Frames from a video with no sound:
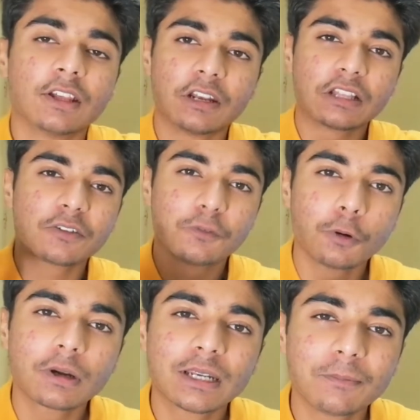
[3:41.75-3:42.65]
Now the
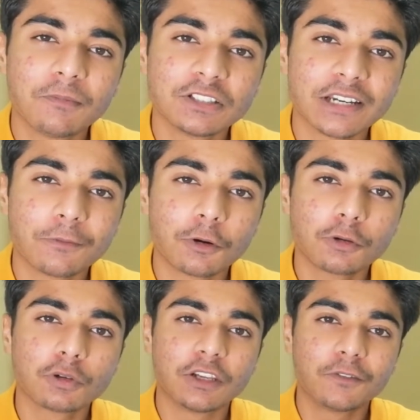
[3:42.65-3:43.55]
fourth tip which I want
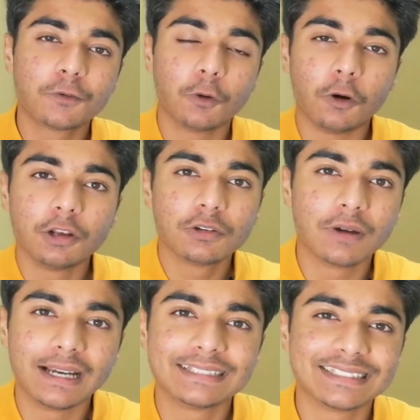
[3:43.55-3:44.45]
to give to all you
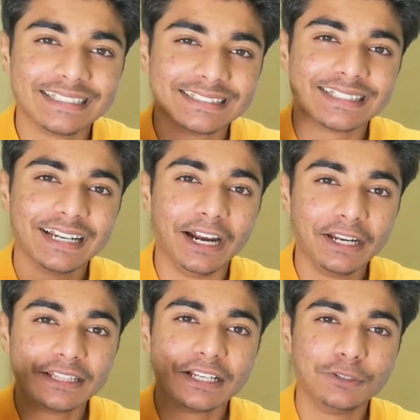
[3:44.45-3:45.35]
guys is
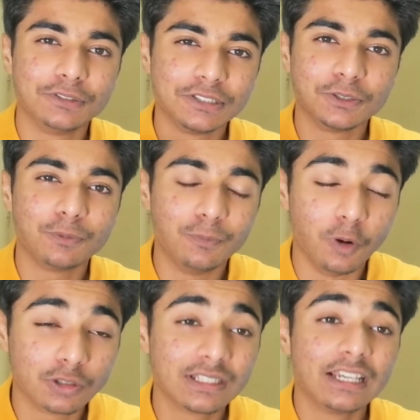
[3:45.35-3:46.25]
regarding the usage of
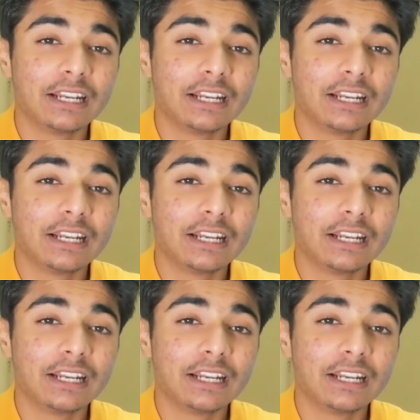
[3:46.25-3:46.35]
books.